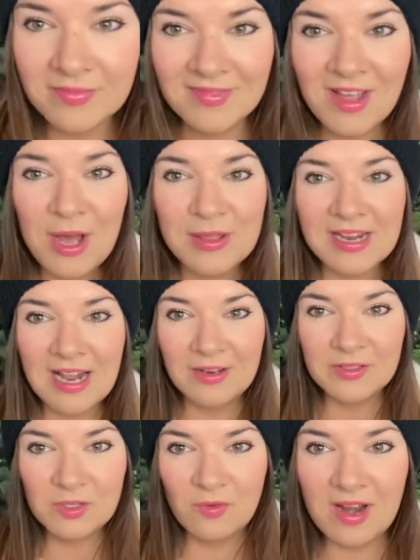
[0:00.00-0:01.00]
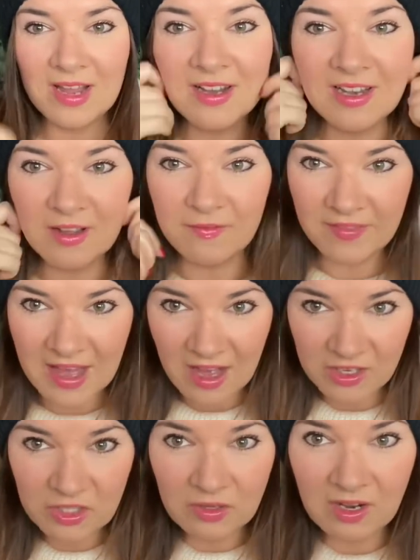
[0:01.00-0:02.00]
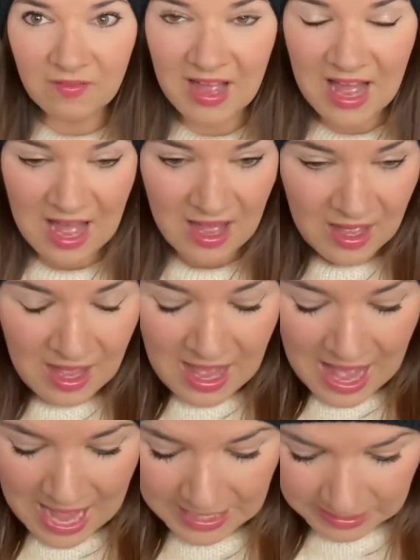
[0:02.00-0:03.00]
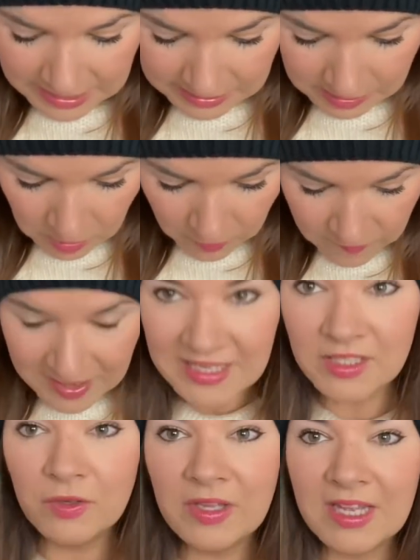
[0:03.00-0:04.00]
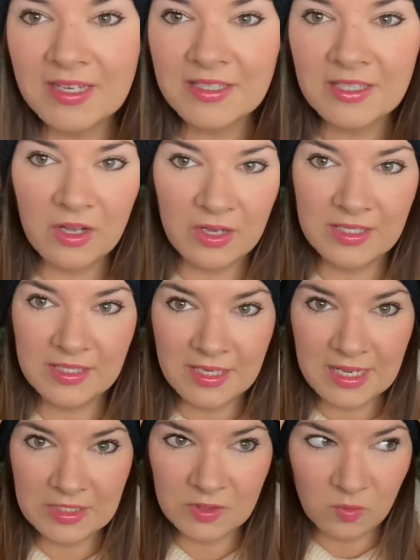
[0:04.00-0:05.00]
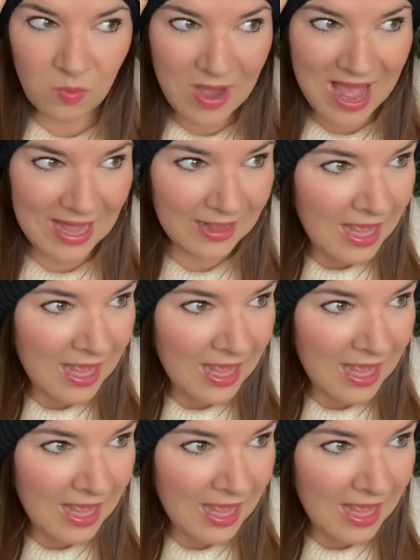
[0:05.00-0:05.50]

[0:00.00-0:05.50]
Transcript: I think that looks great. I love that. I do love a hat. And this has got a fleece on the inside as well.